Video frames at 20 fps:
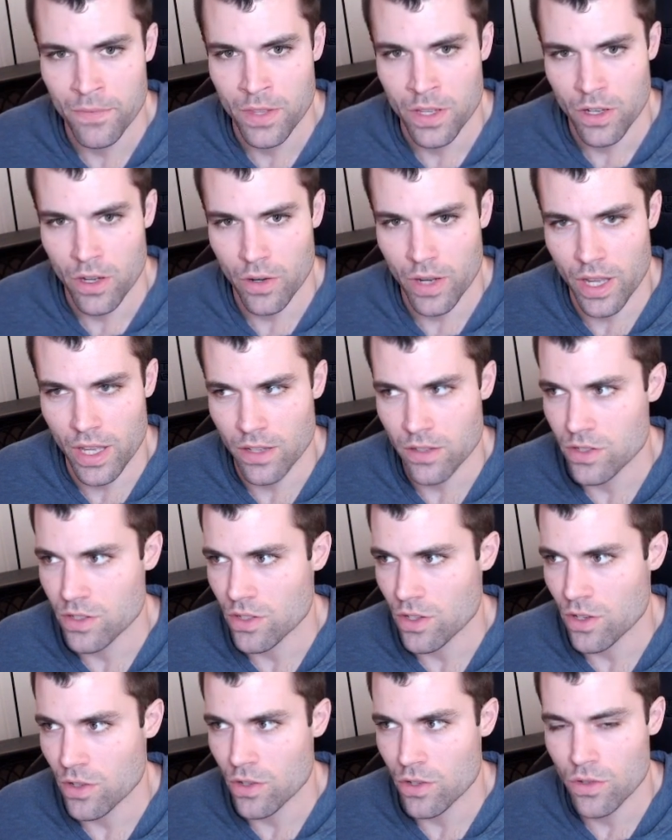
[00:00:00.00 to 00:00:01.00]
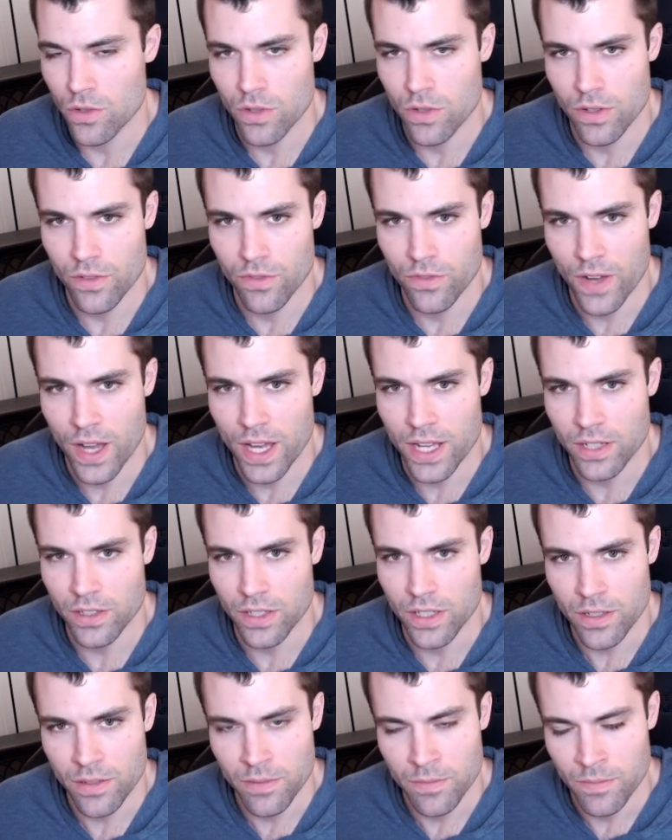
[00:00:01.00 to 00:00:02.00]
Okay, so
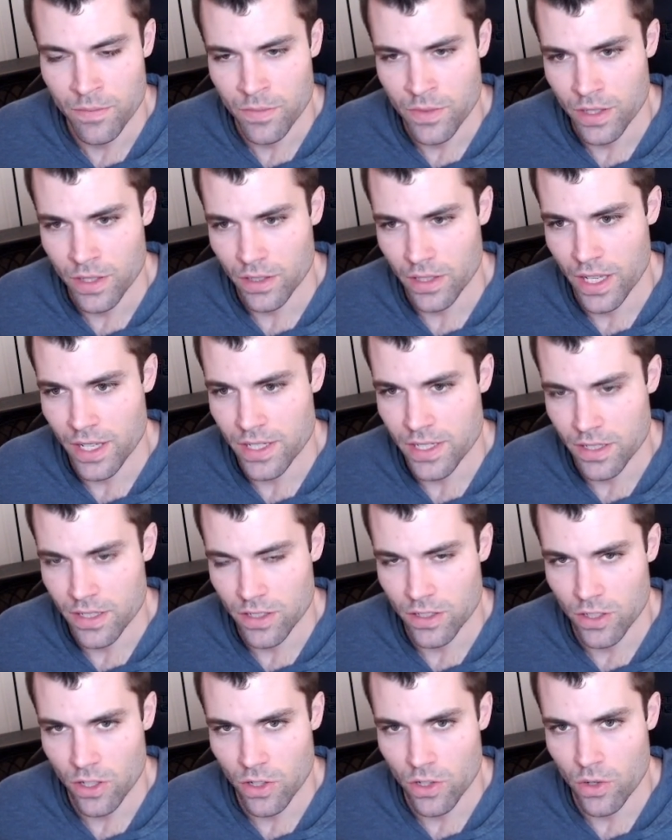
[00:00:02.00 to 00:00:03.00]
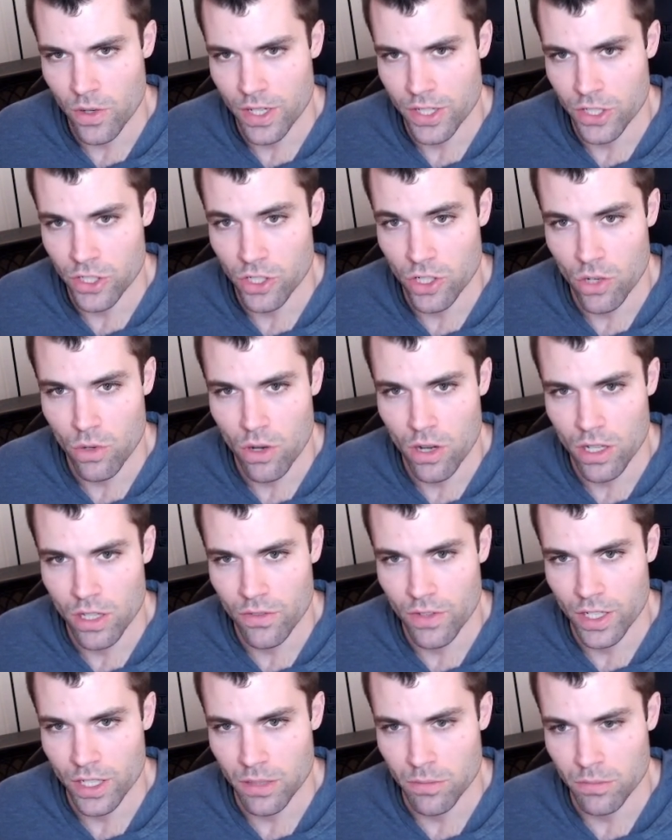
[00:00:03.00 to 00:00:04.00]
finally, let's go and show all of
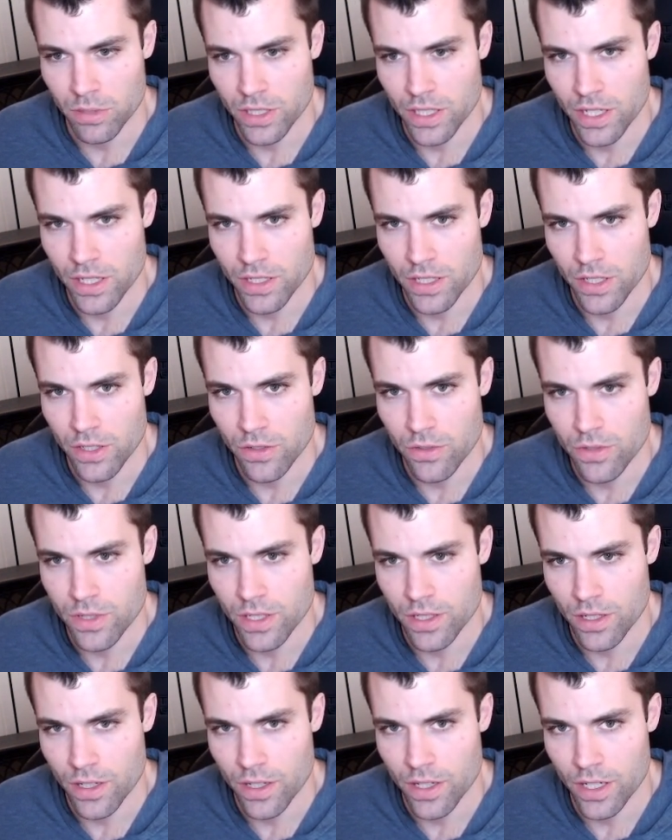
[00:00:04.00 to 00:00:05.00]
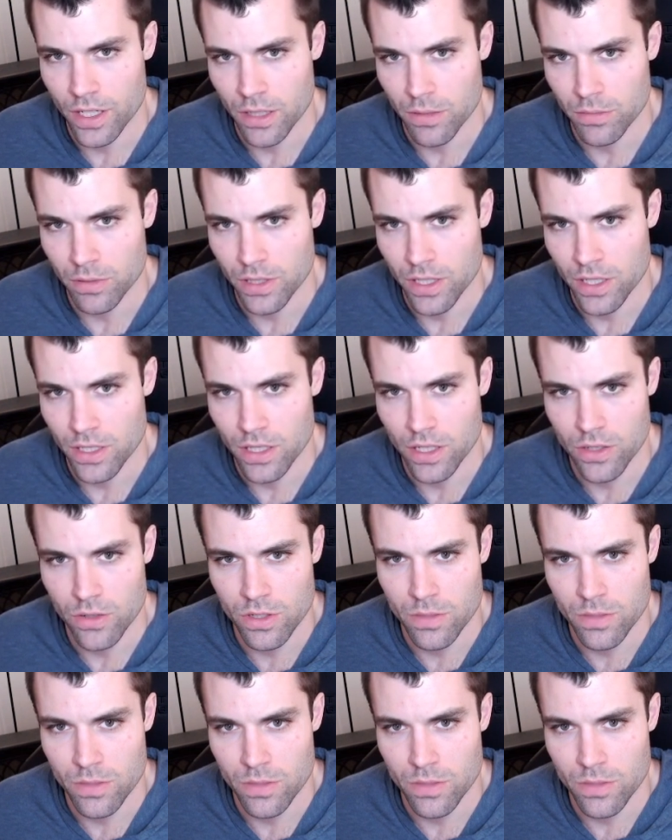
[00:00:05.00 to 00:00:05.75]
our completed to-dos on our completed to-dos